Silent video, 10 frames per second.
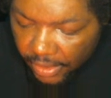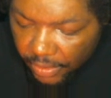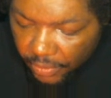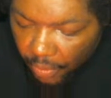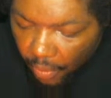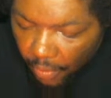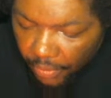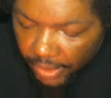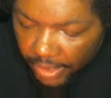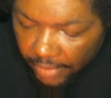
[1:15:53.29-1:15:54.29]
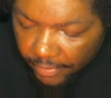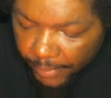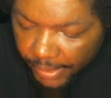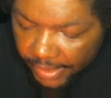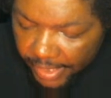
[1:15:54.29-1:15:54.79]
So to all the
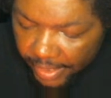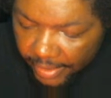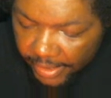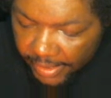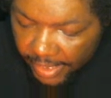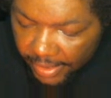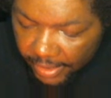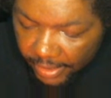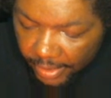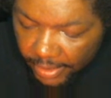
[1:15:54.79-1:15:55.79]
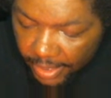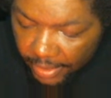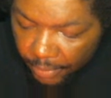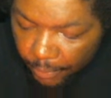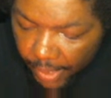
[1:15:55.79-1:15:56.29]
governments that decide to look the
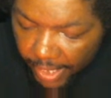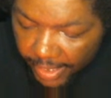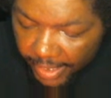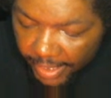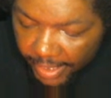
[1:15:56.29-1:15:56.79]
other way